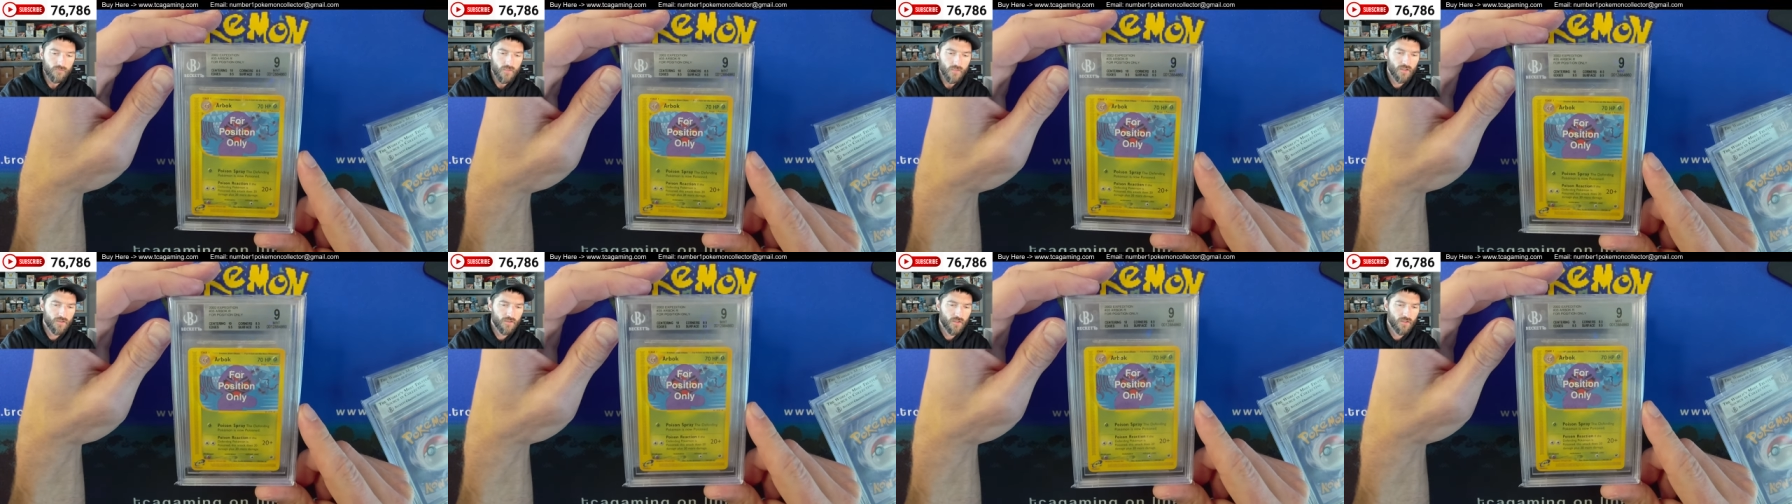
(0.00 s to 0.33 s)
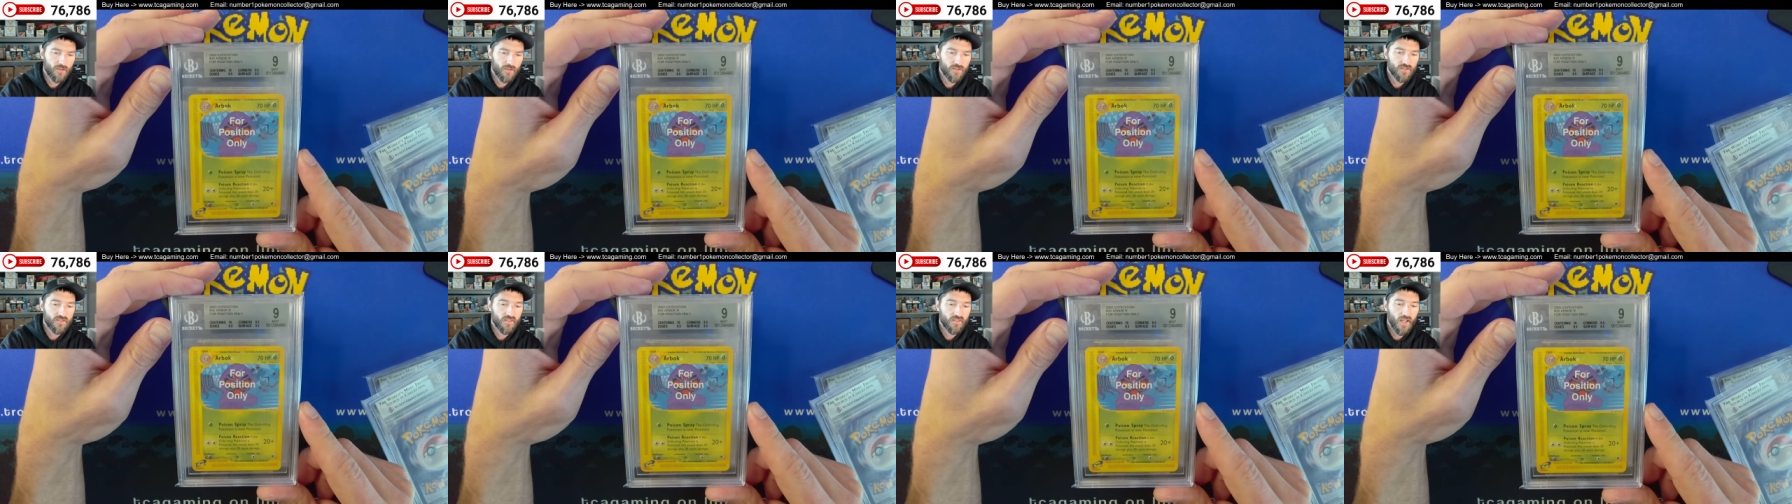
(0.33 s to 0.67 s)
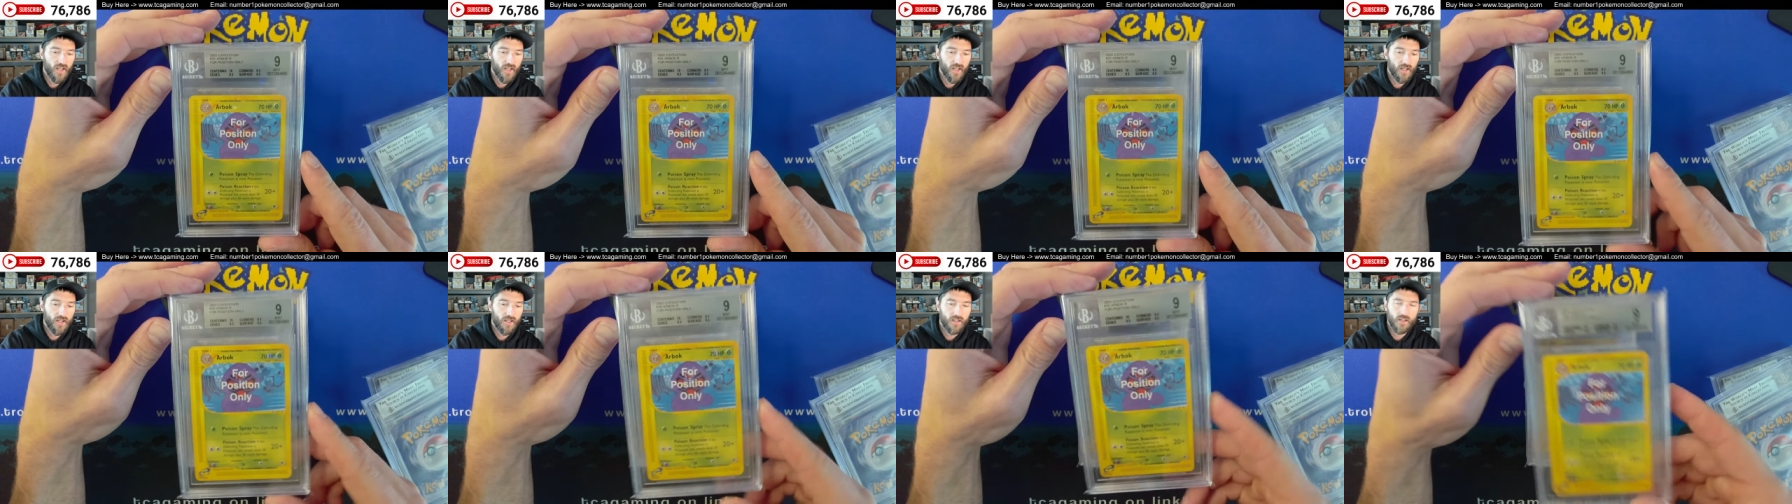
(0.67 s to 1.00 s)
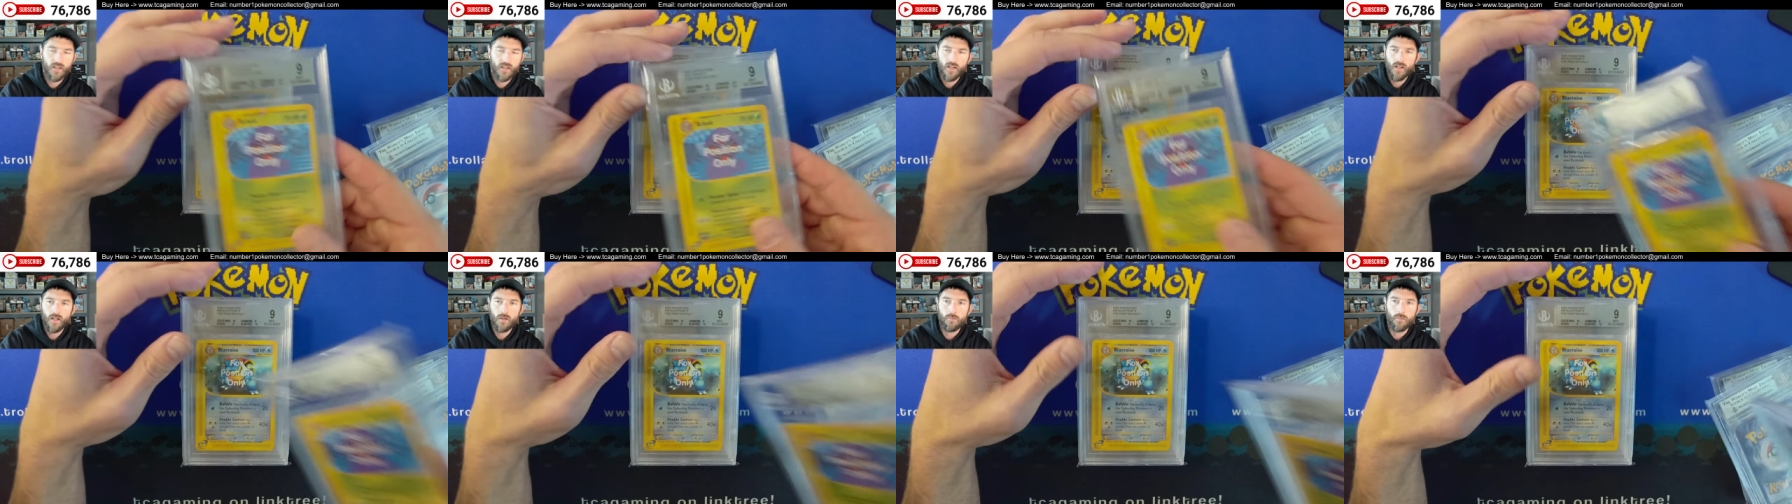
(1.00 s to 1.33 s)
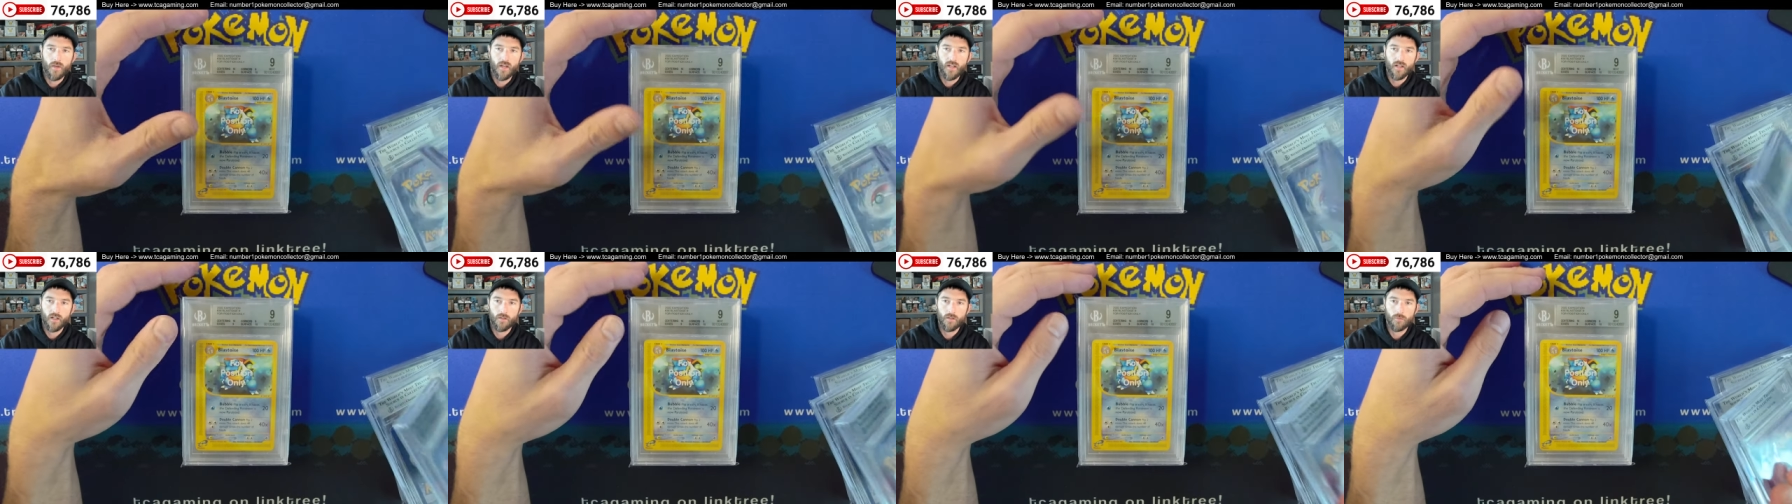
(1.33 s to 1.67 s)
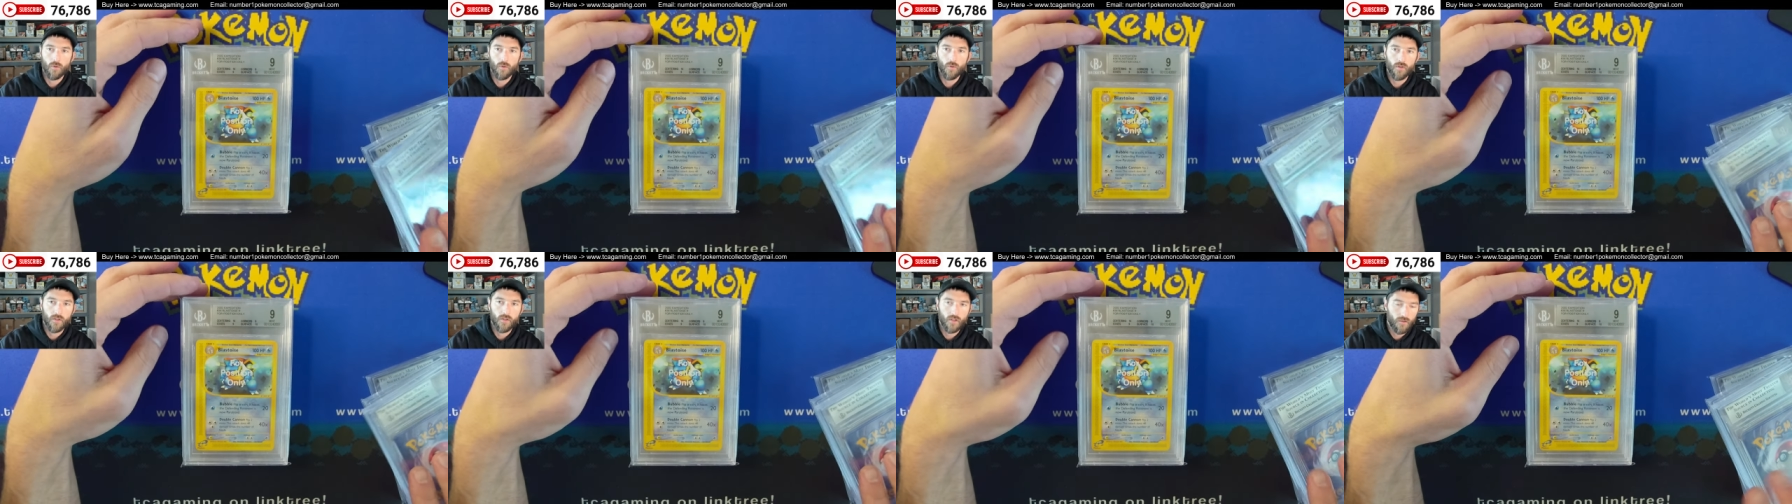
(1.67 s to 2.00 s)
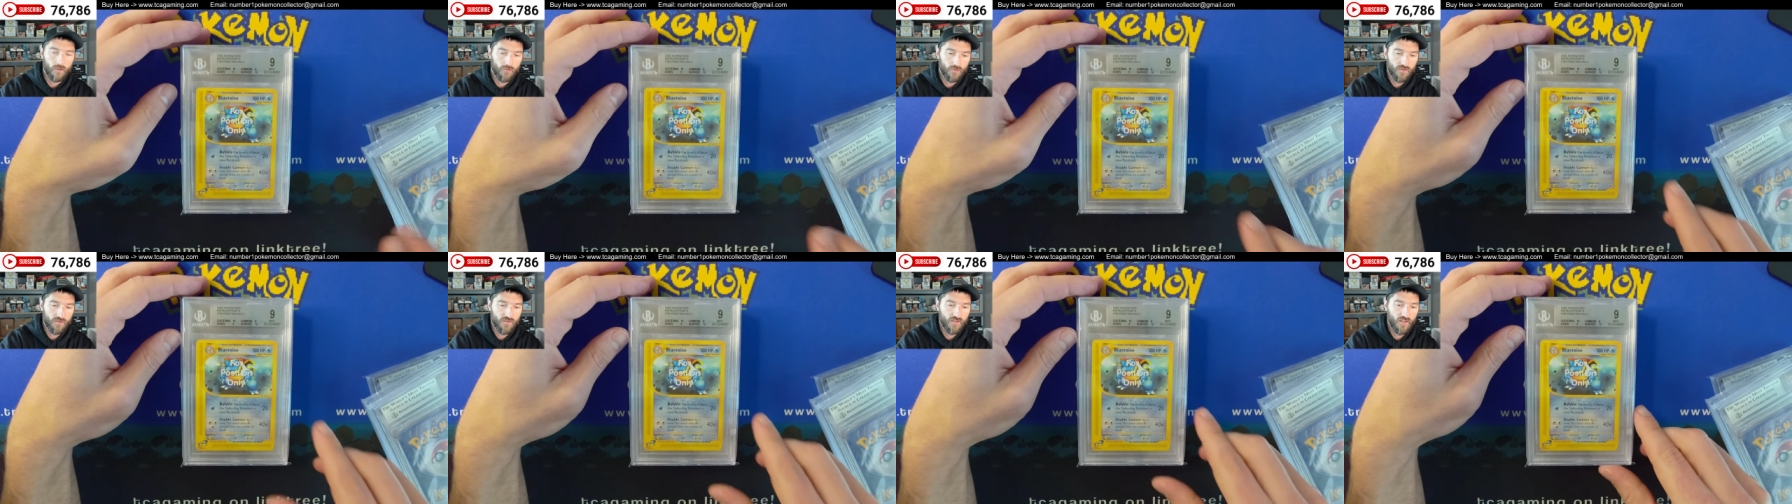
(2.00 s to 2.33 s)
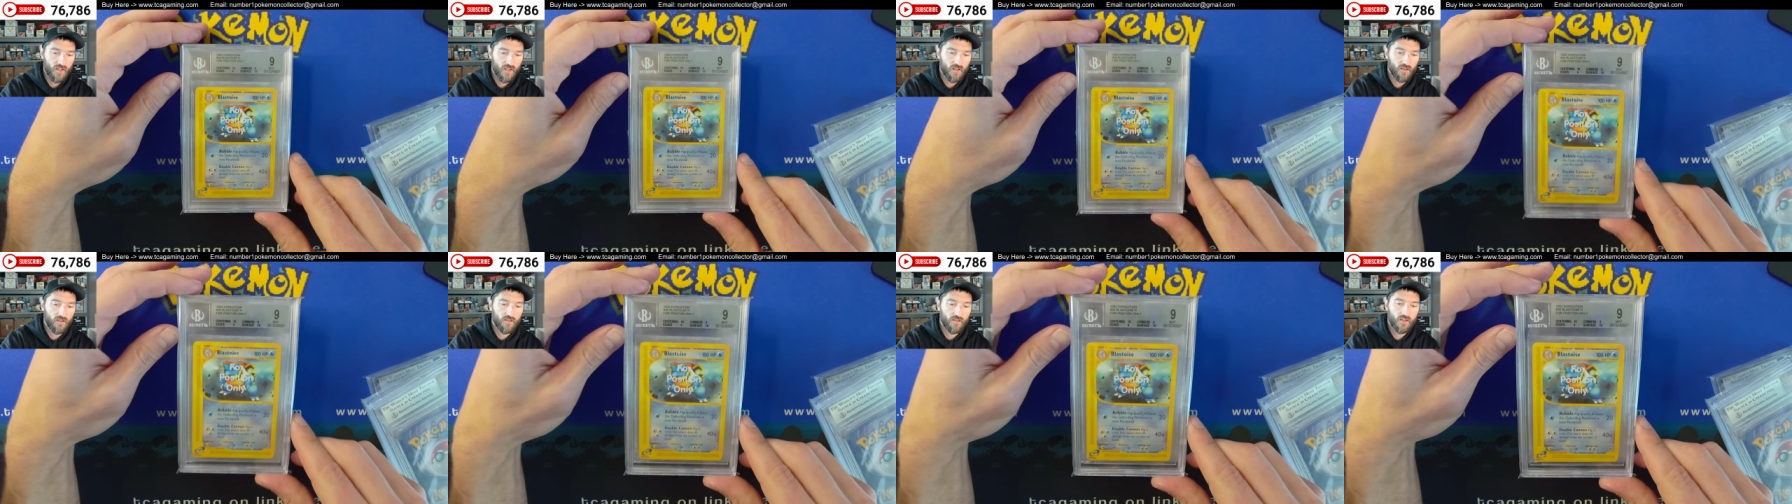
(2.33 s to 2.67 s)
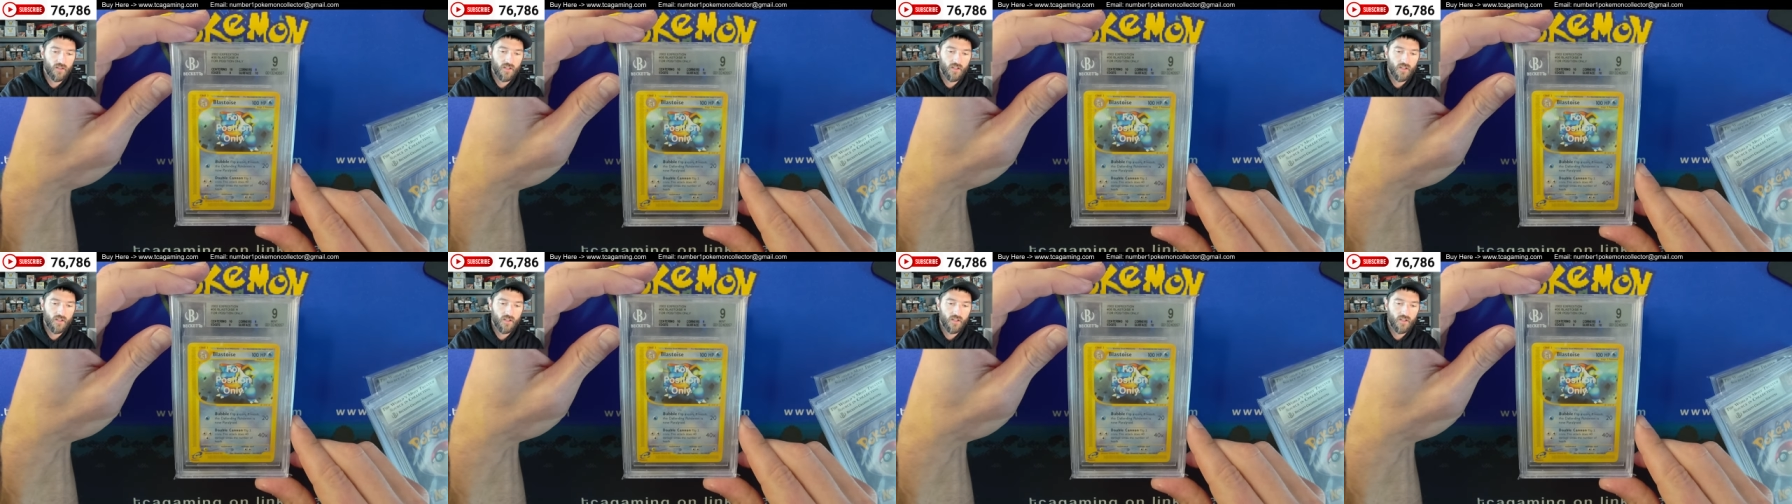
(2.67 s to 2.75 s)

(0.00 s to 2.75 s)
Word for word: So this 9 may end up going up for sale.